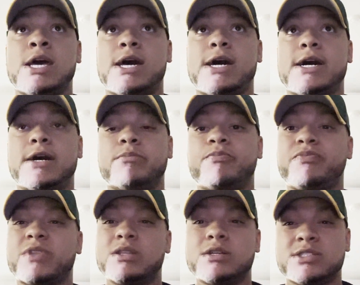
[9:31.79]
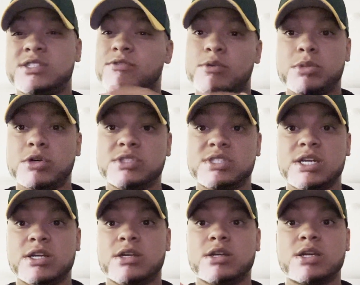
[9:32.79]
Um, and there are several boats
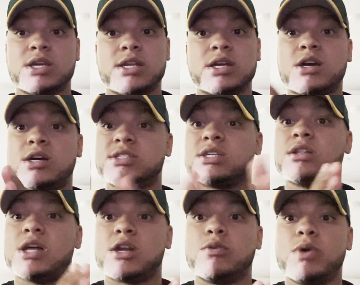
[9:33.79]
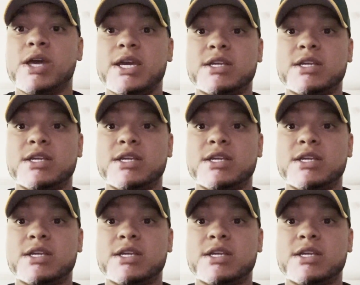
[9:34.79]
there kind of causing a lot of wake.